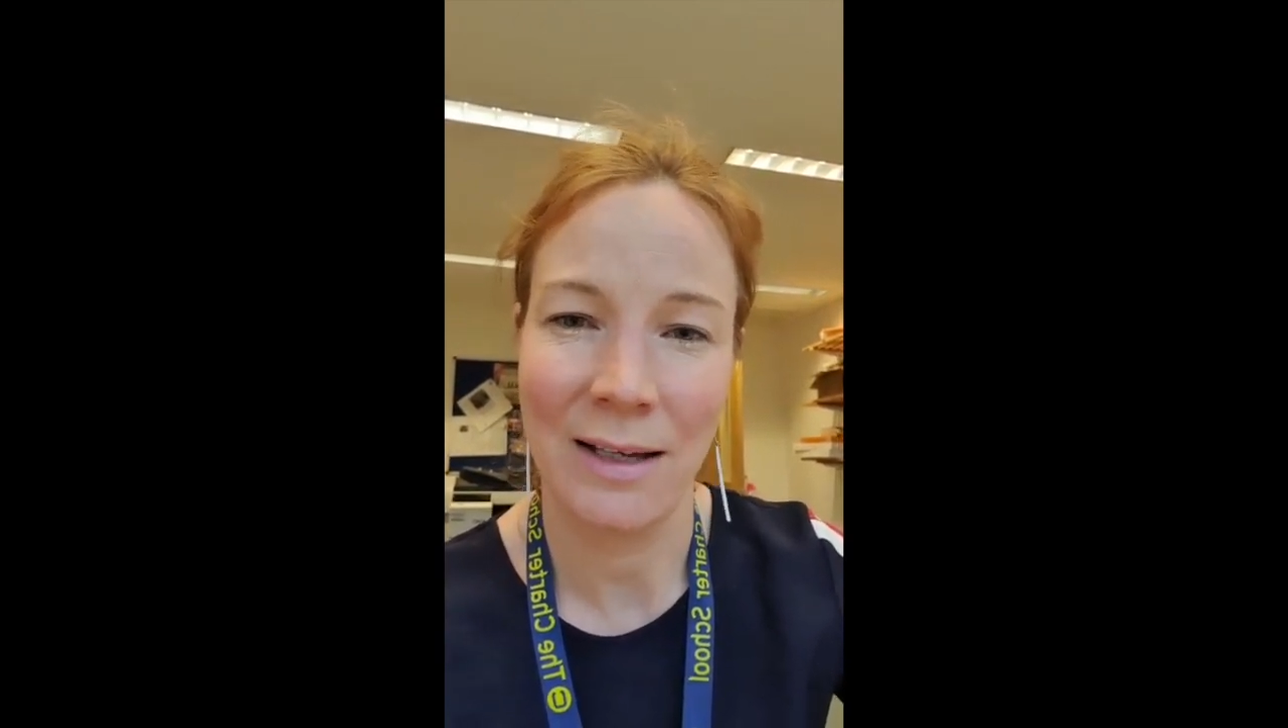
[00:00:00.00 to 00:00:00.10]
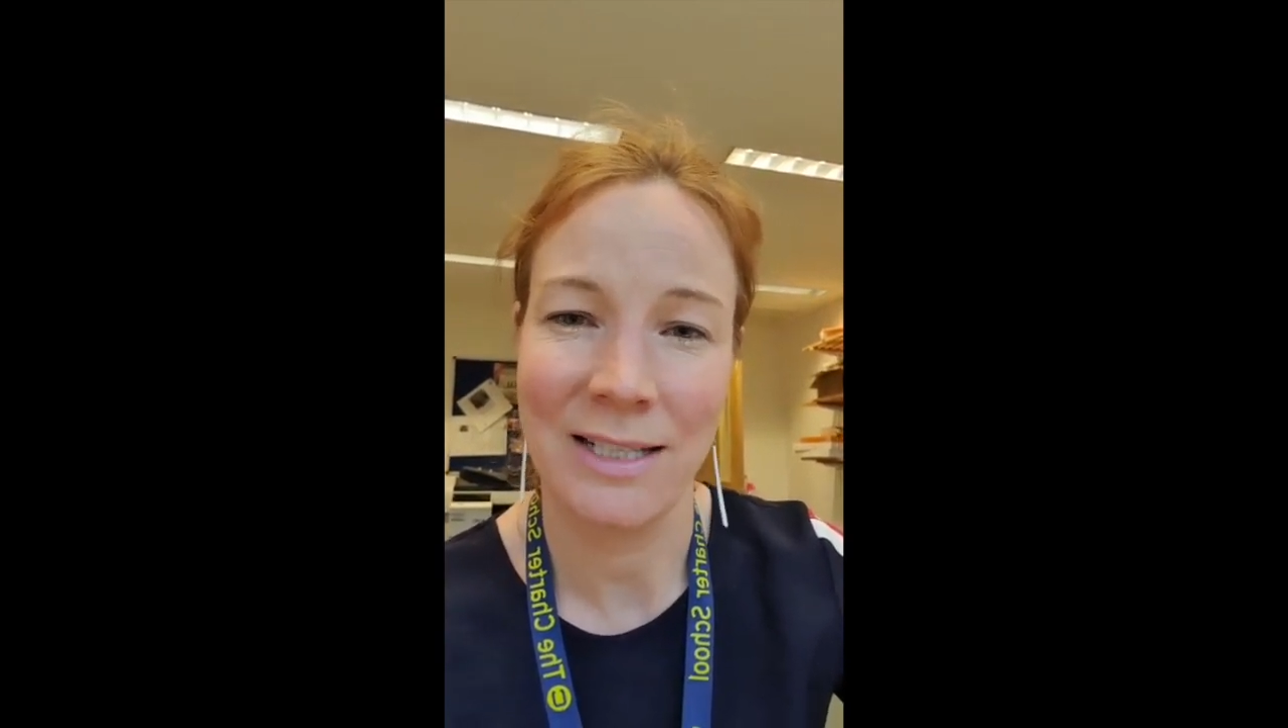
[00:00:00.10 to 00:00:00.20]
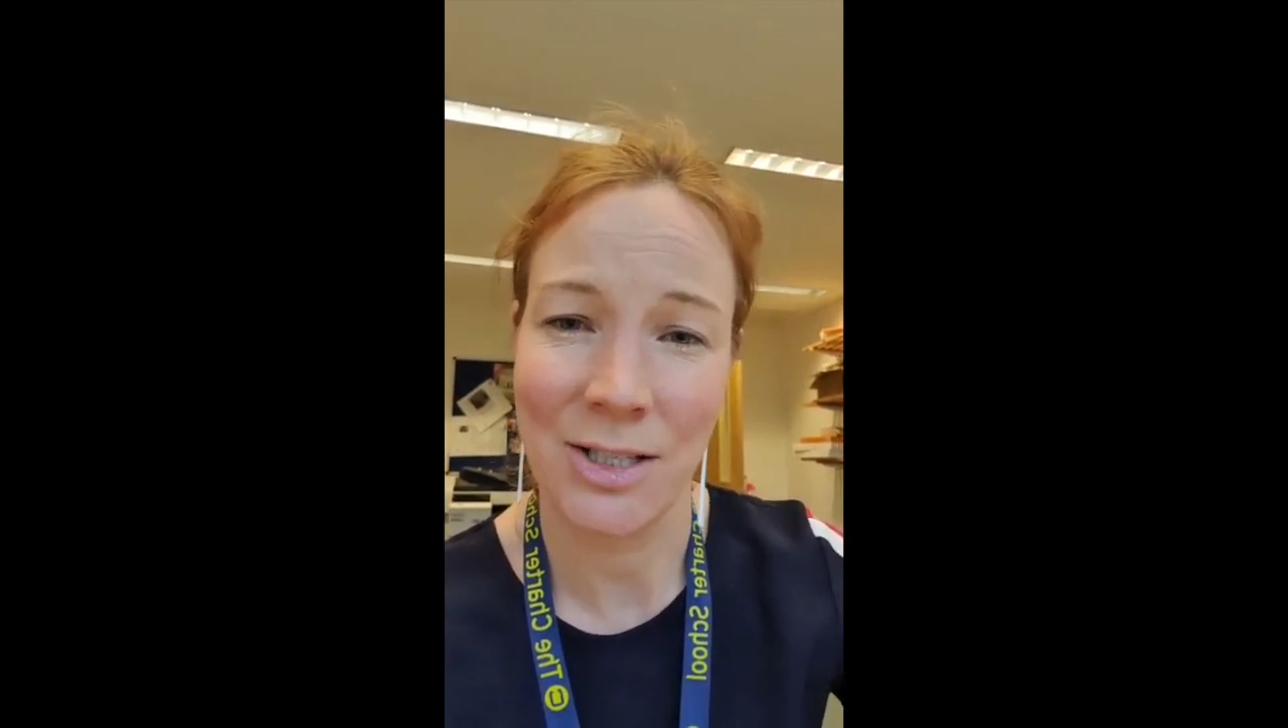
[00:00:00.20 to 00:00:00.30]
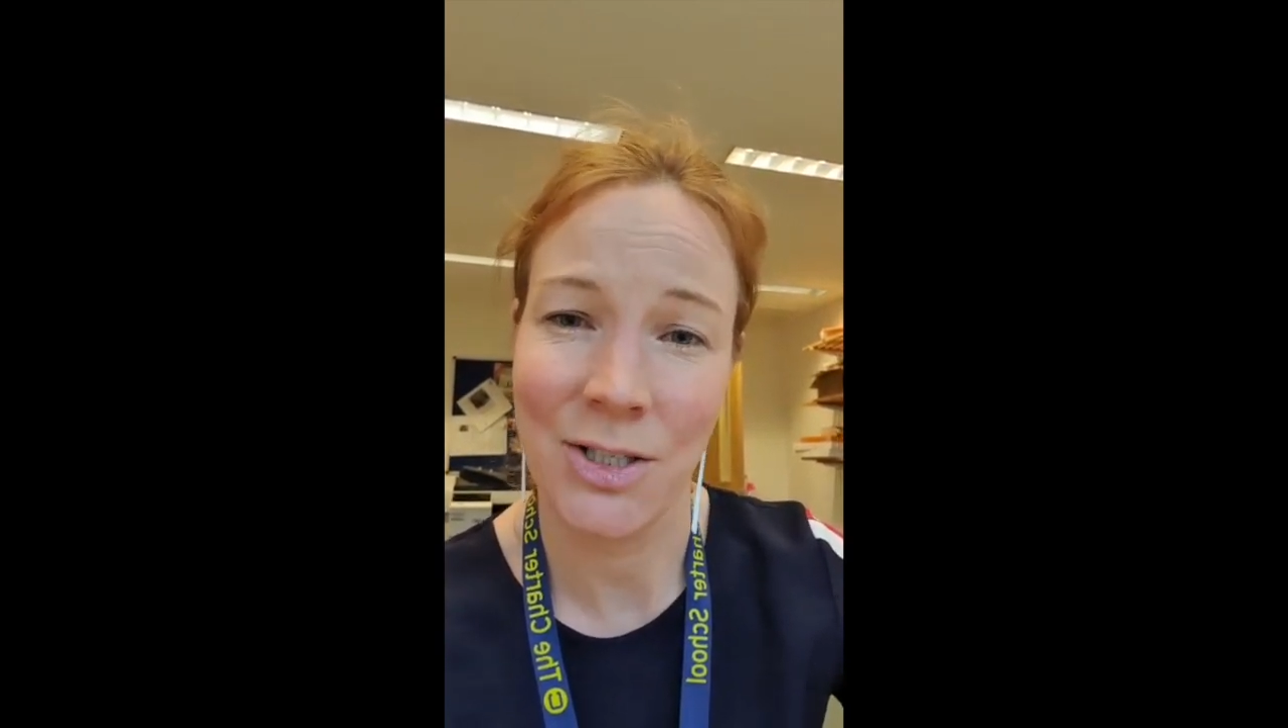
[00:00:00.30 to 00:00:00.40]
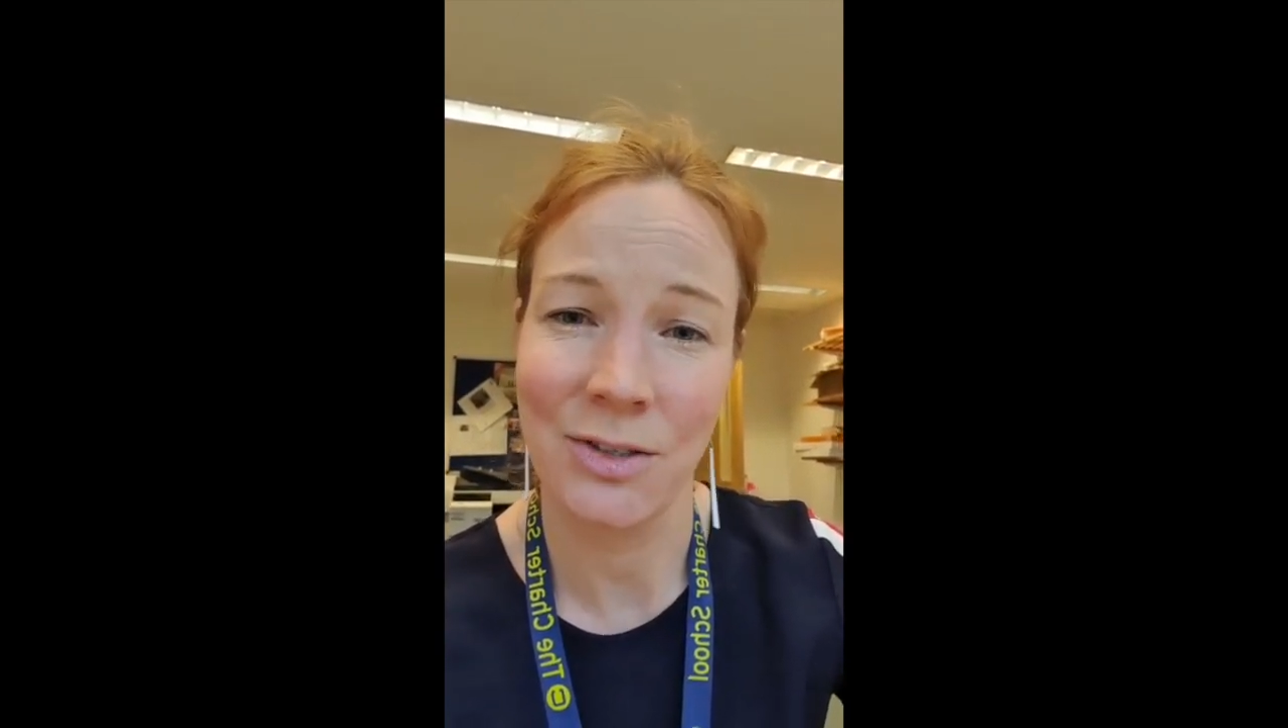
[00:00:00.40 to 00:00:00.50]

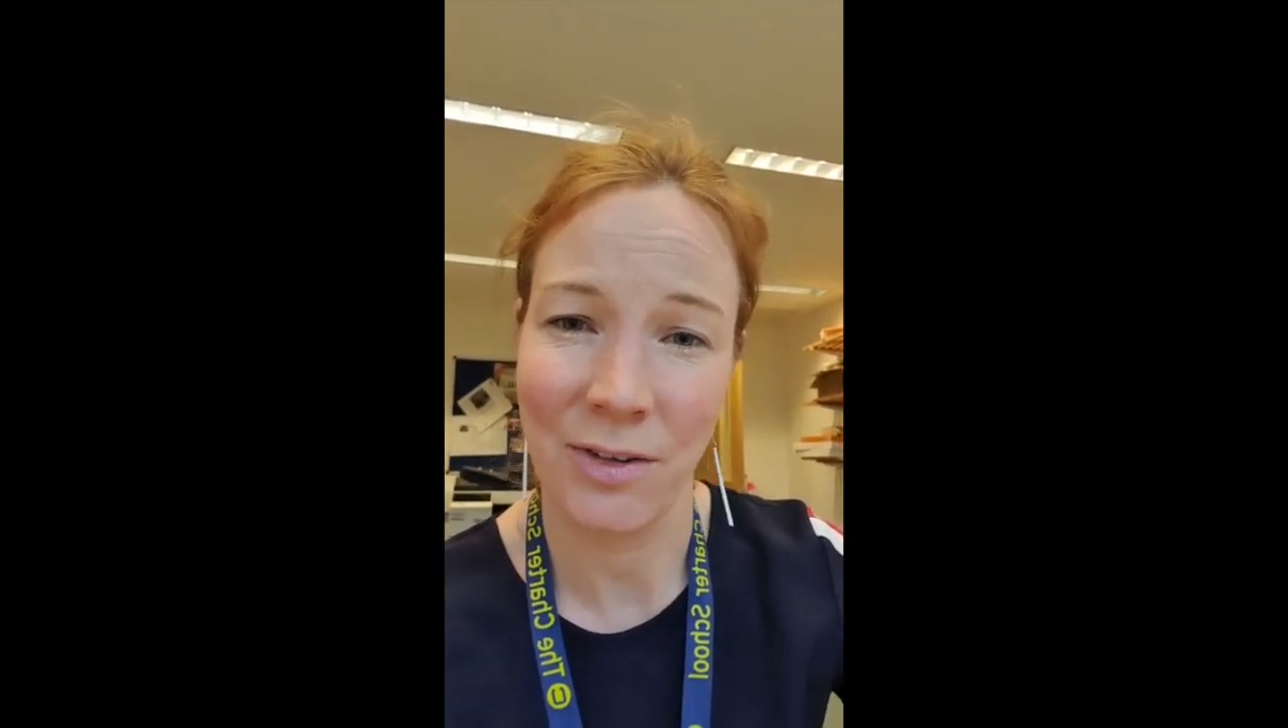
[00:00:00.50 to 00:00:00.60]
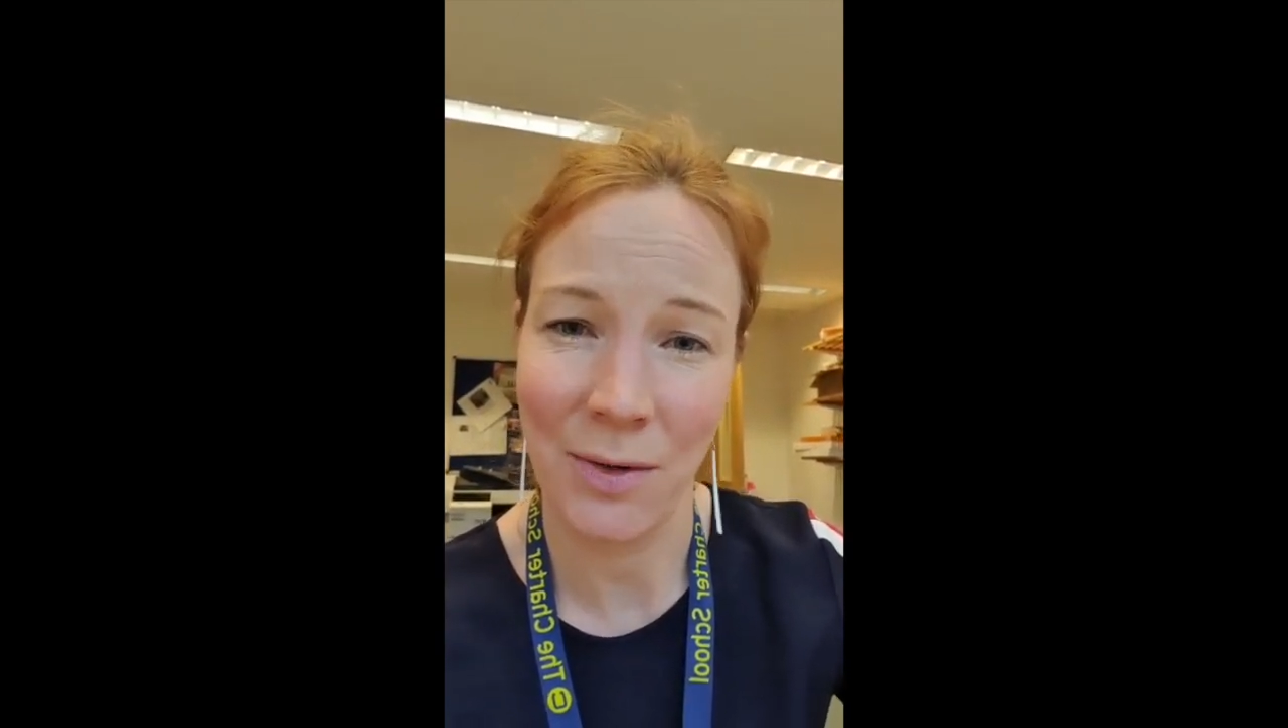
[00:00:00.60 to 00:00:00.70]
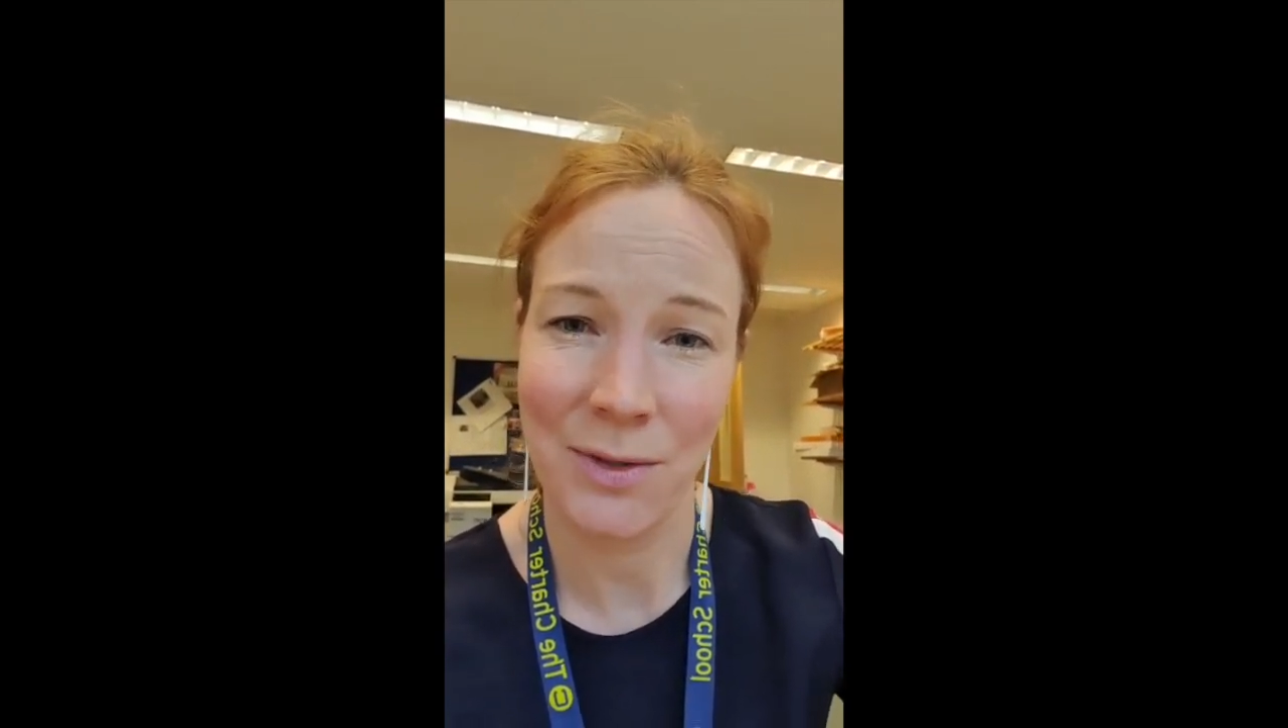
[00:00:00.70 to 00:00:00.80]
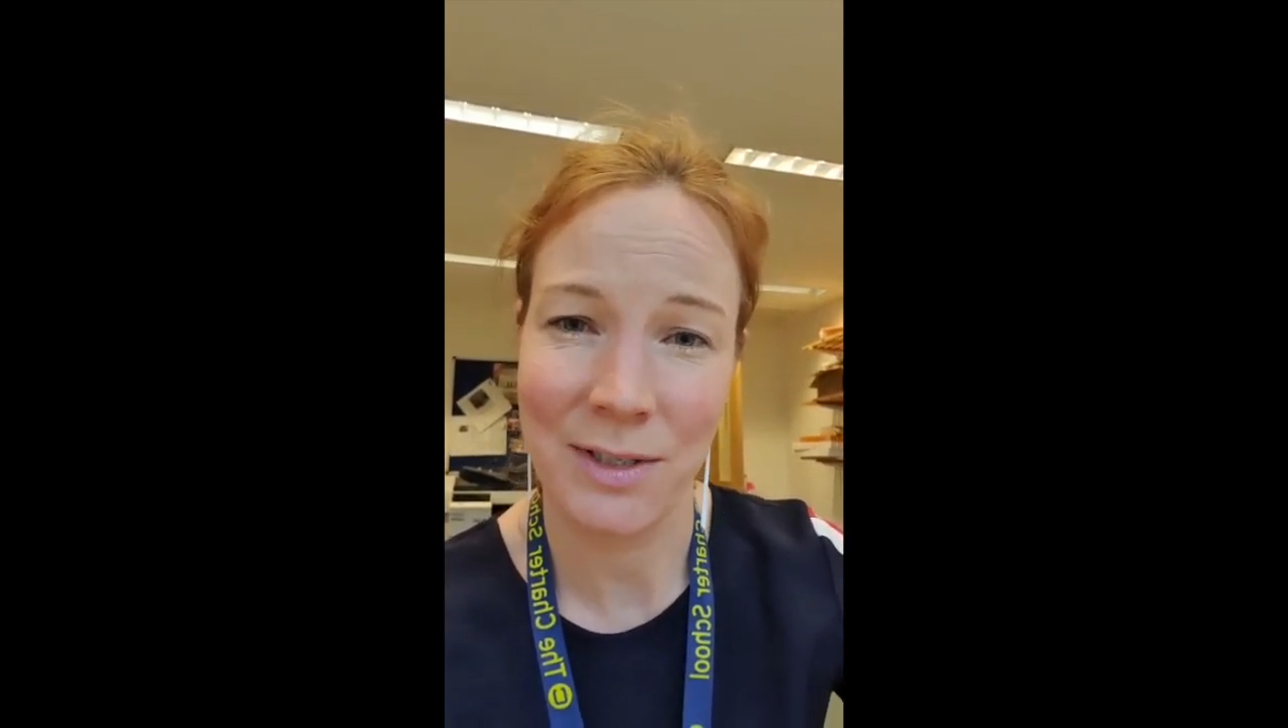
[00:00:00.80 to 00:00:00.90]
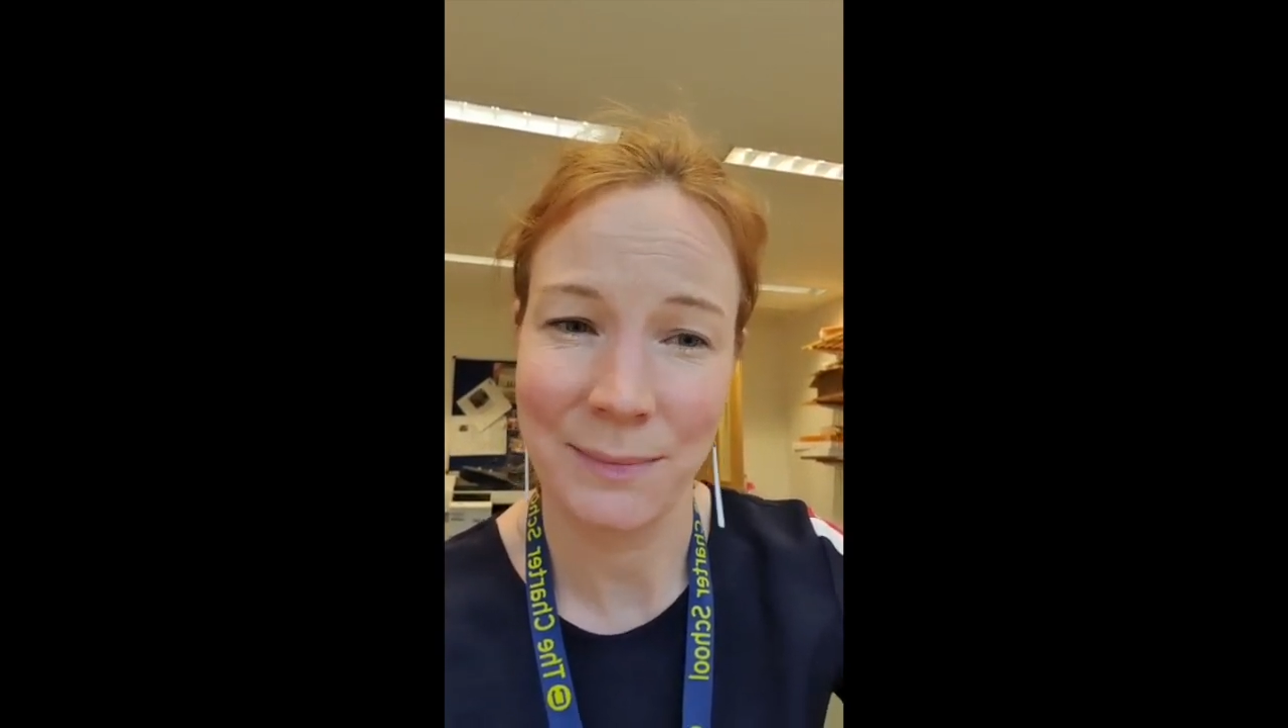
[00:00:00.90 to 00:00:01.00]
did
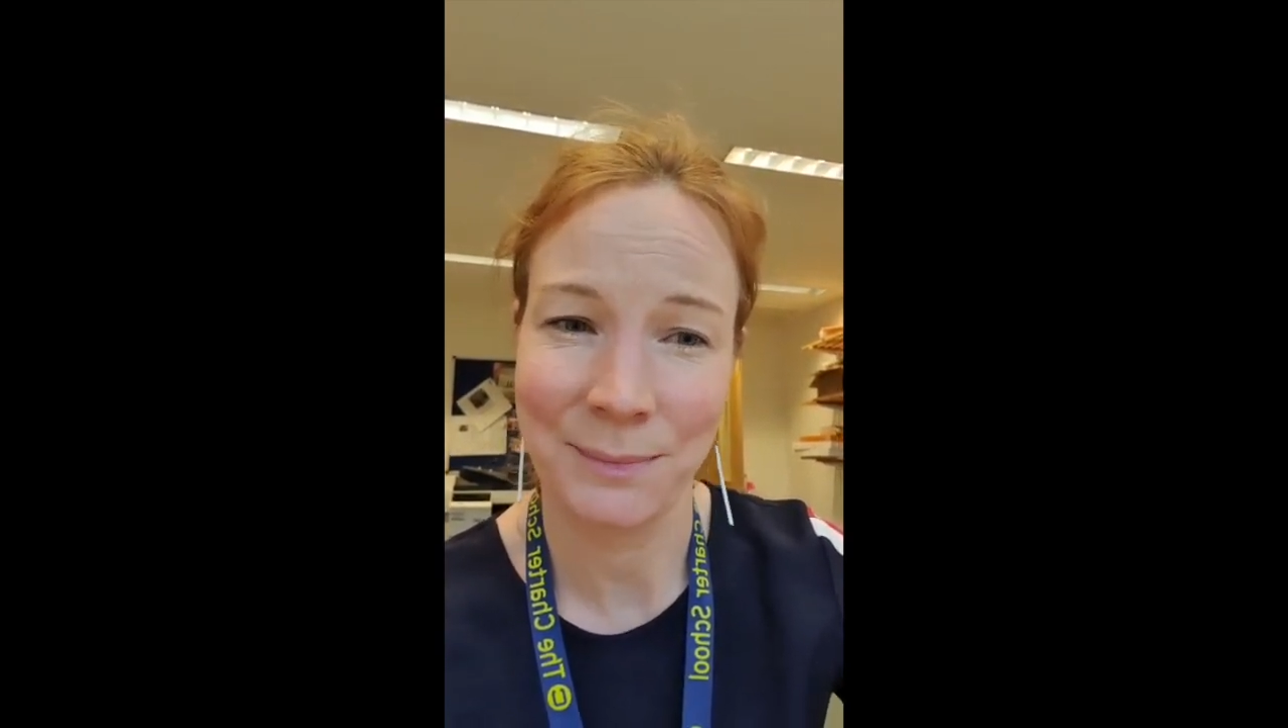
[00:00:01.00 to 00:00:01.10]
devote.